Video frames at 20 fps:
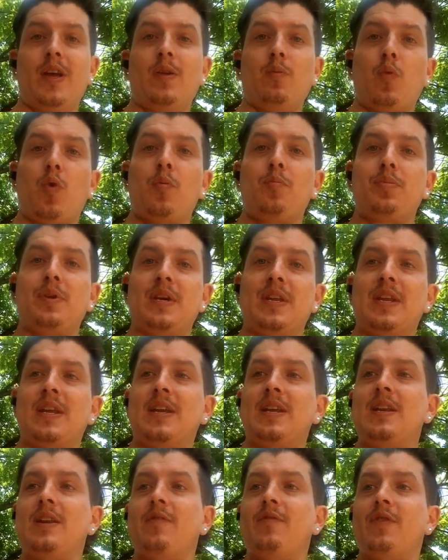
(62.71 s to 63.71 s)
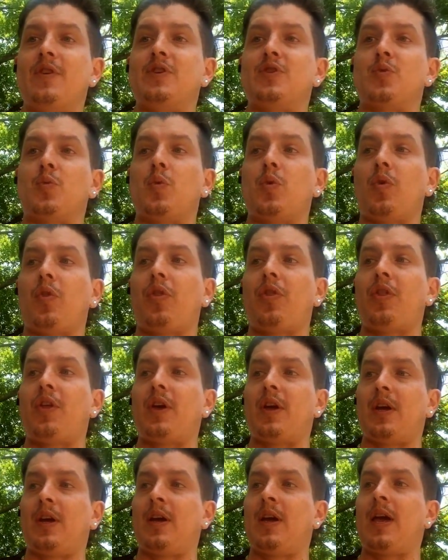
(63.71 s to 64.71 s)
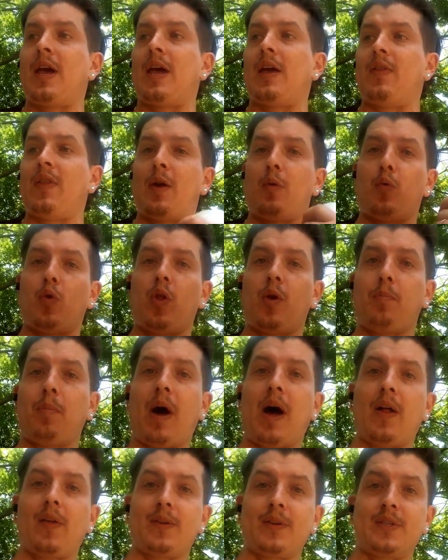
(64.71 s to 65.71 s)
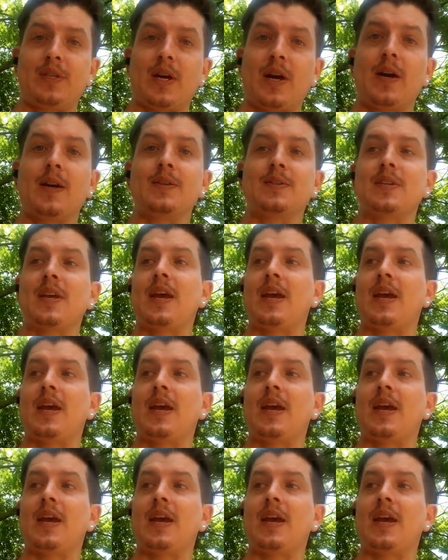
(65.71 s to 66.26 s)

It won't be an individual thing, and they will apologize.